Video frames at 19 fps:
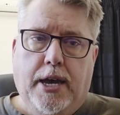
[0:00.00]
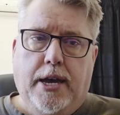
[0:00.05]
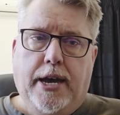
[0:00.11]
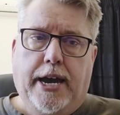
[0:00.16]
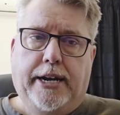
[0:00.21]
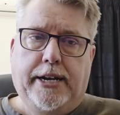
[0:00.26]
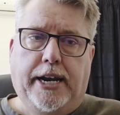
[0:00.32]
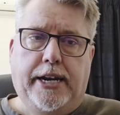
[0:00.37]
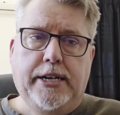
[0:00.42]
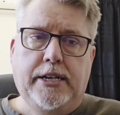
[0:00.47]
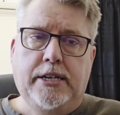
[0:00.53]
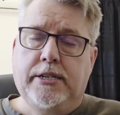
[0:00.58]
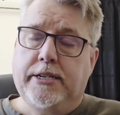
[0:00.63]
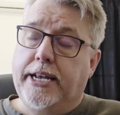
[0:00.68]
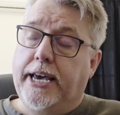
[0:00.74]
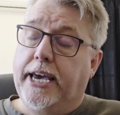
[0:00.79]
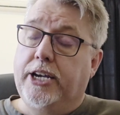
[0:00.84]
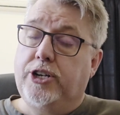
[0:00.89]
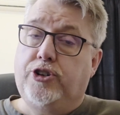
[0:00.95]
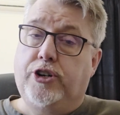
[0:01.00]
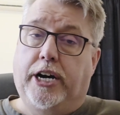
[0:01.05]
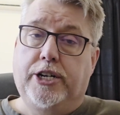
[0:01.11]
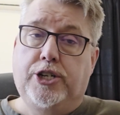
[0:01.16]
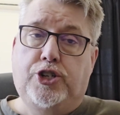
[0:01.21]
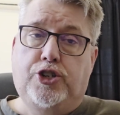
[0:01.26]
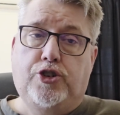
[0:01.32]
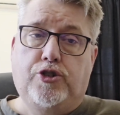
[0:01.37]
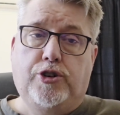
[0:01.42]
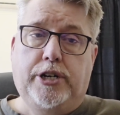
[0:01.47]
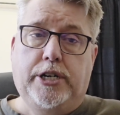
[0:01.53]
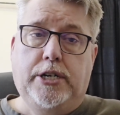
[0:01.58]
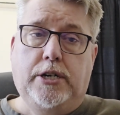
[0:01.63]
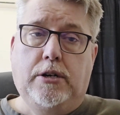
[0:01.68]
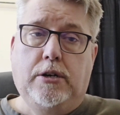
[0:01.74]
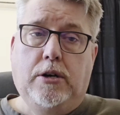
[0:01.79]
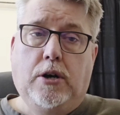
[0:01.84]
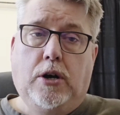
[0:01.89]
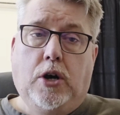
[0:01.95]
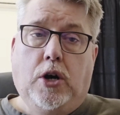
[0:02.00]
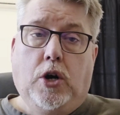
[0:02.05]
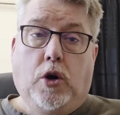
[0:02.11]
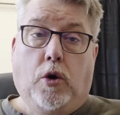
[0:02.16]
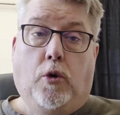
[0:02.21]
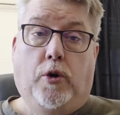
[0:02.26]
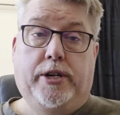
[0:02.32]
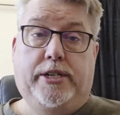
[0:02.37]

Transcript: At any stage you're unsure or